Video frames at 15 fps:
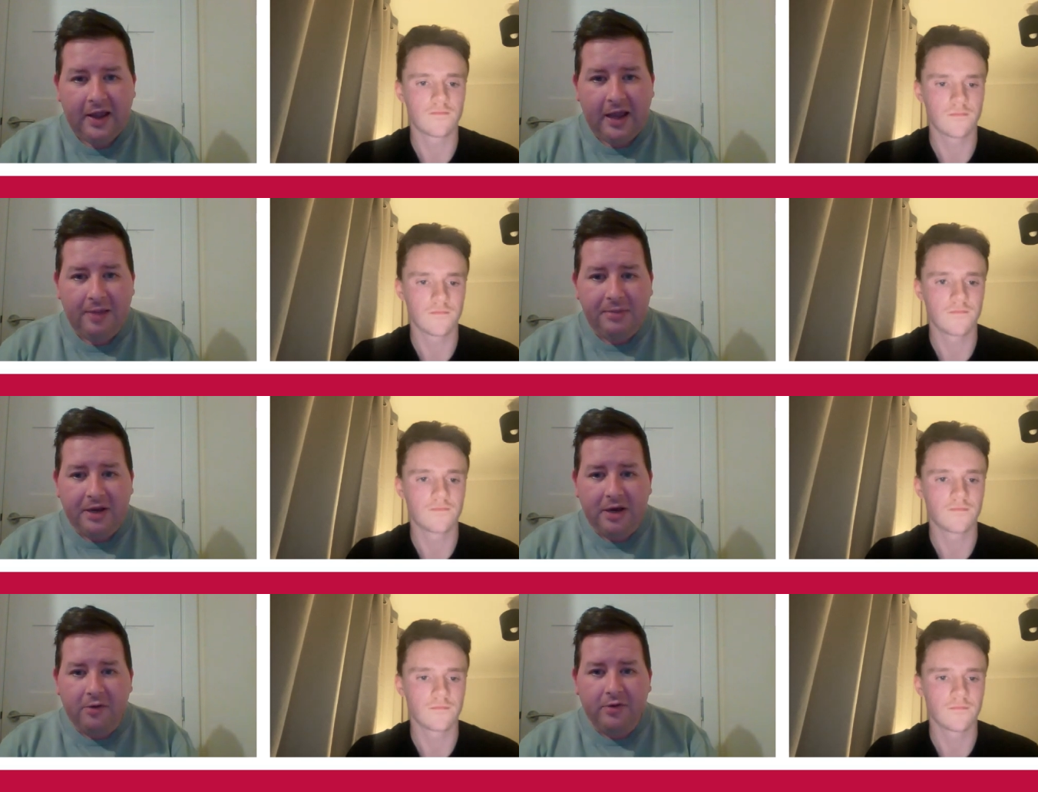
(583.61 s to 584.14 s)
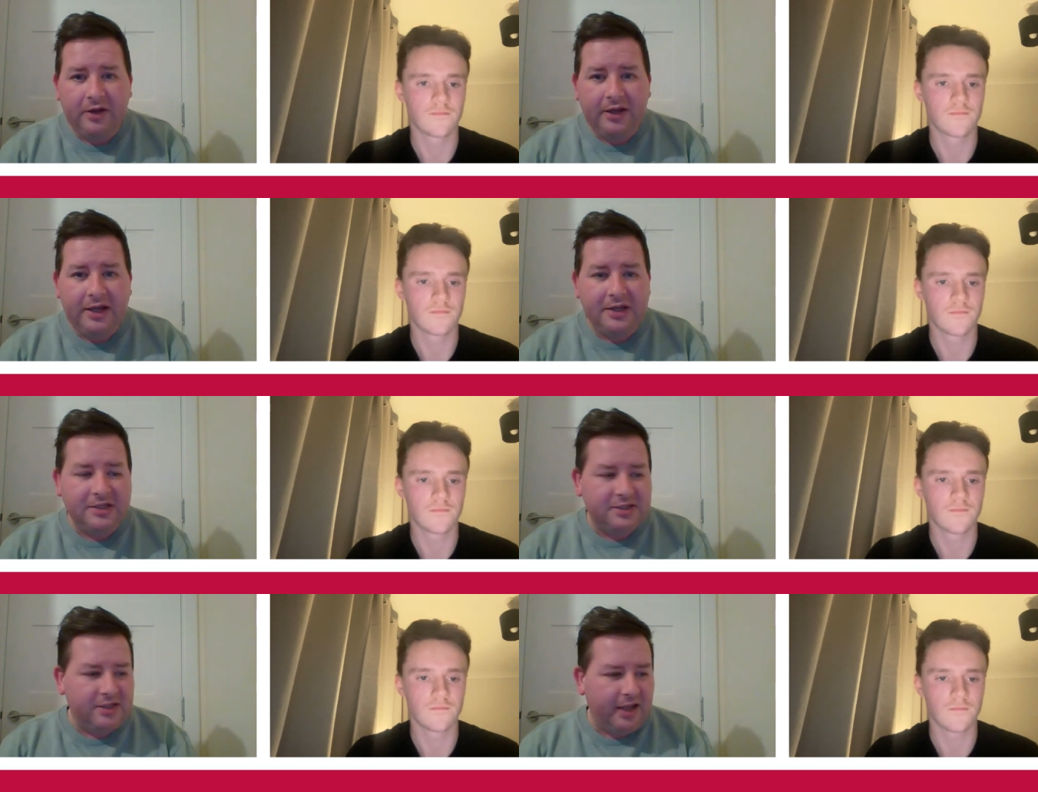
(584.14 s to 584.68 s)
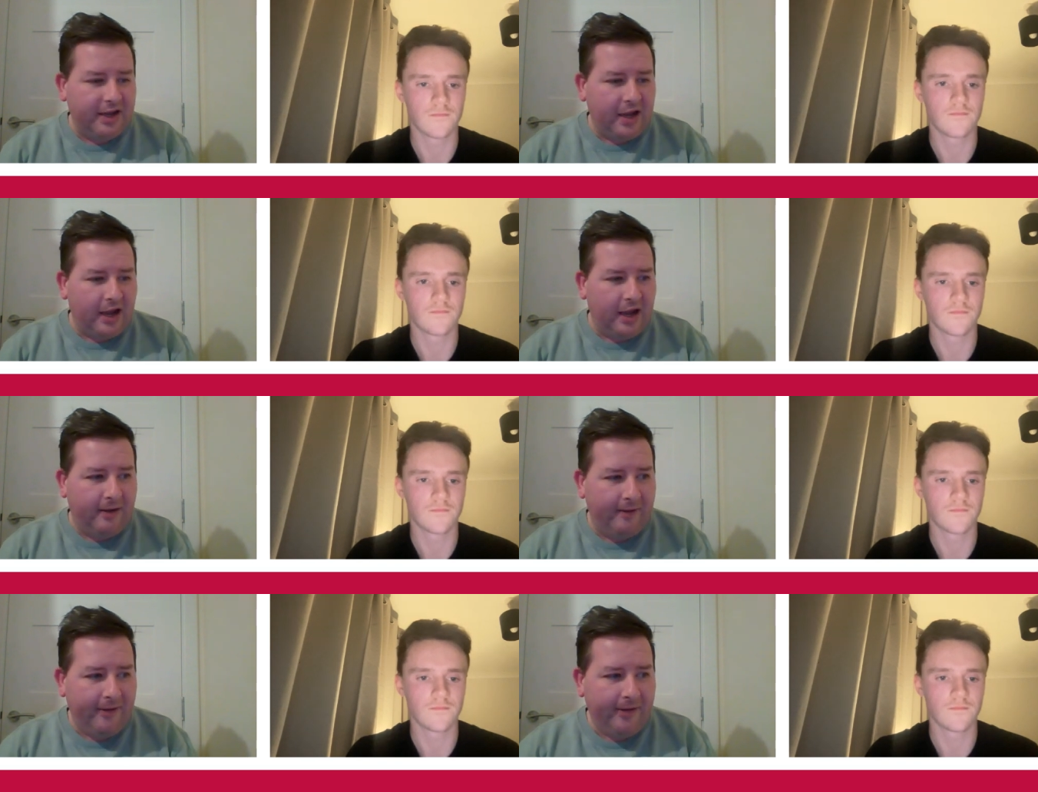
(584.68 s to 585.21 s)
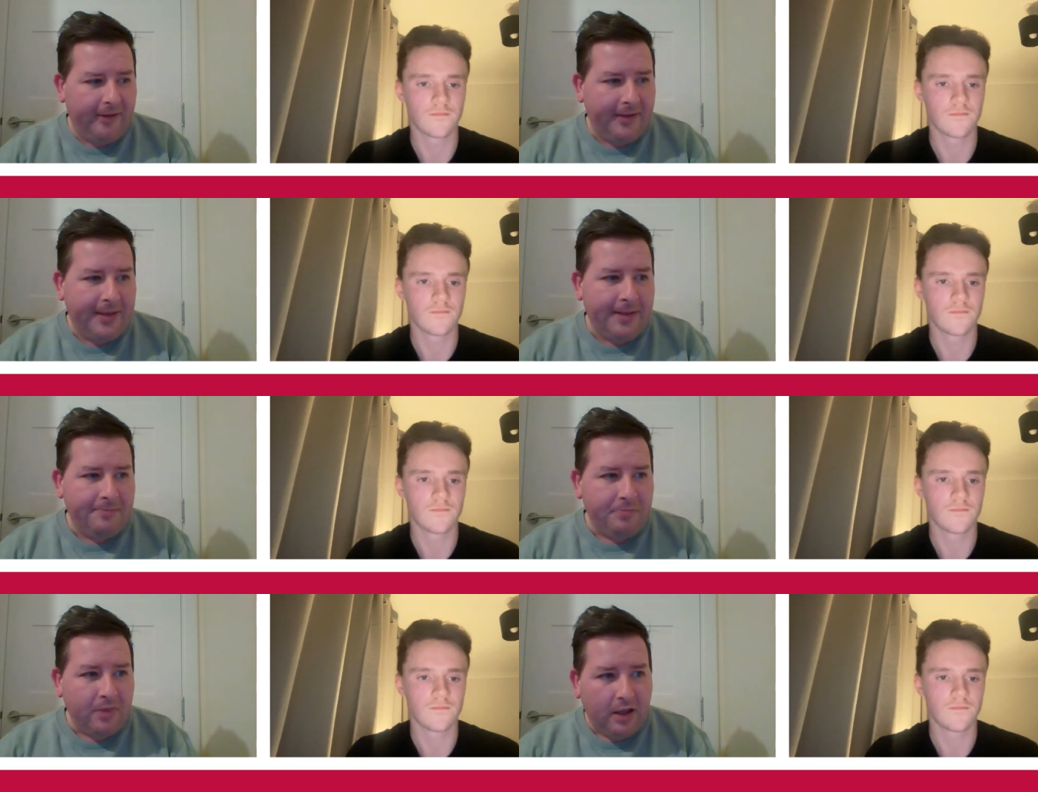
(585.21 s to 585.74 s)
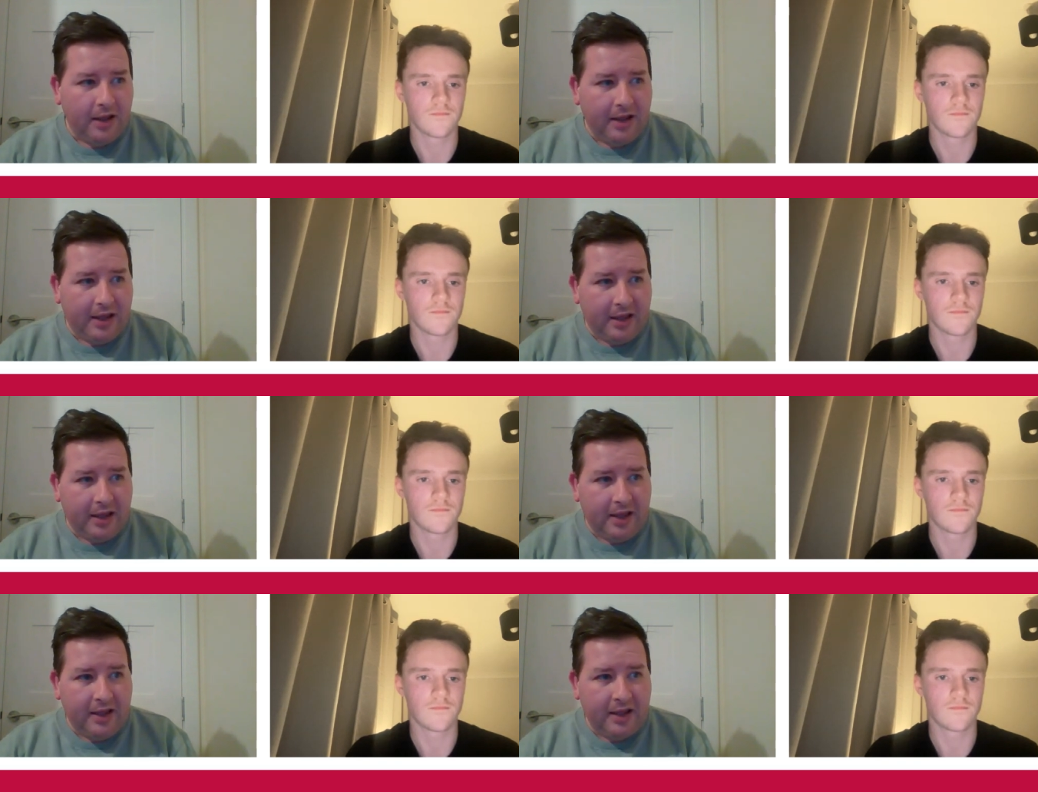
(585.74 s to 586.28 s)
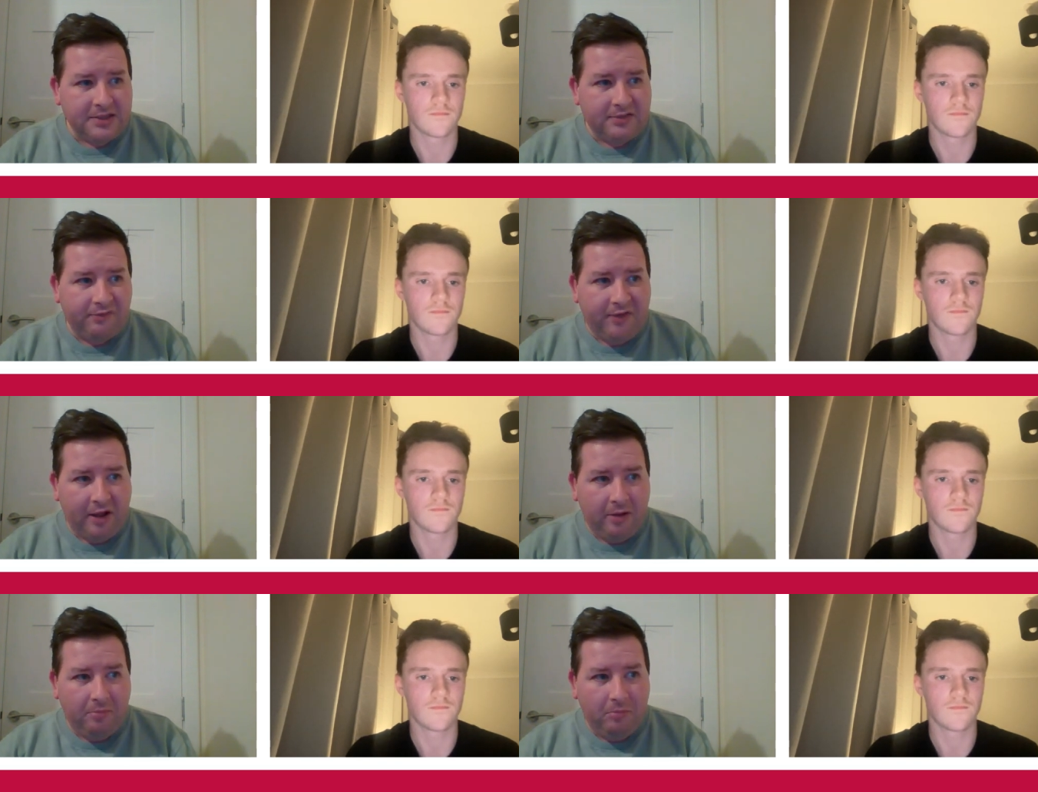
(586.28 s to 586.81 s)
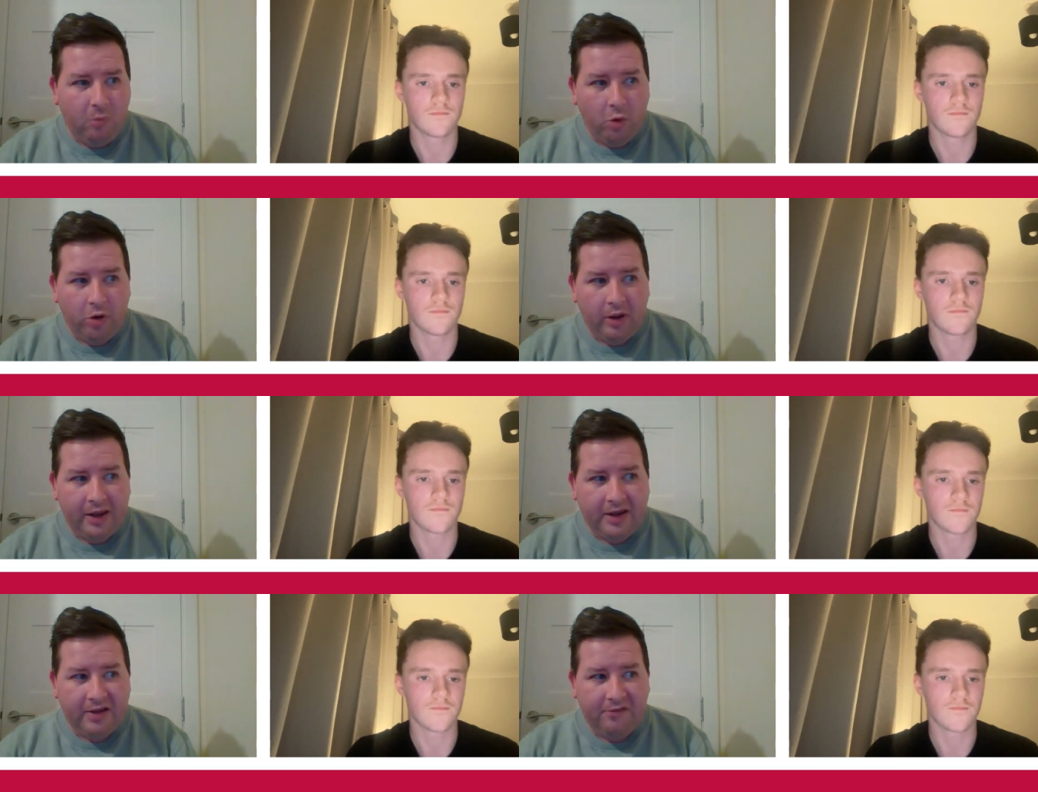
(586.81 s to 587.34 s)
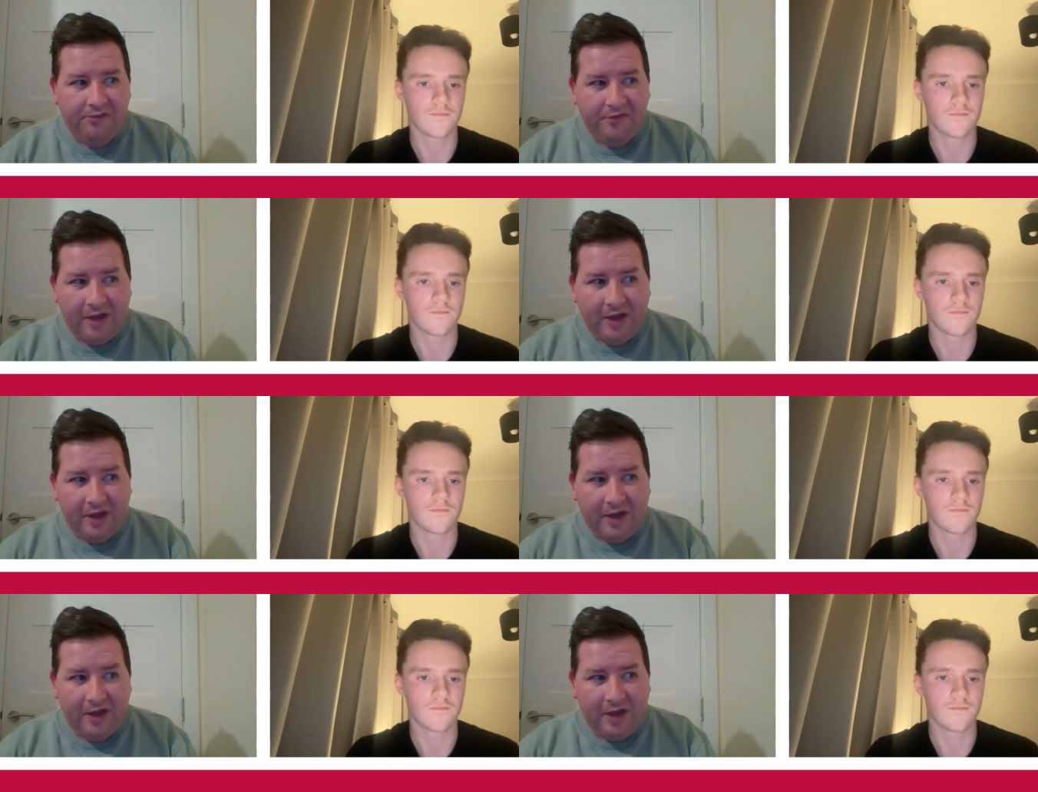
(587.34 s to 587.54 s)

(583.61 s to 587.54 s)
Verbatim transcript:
Speaker 1: I mean, it really is like a, it's felt more like a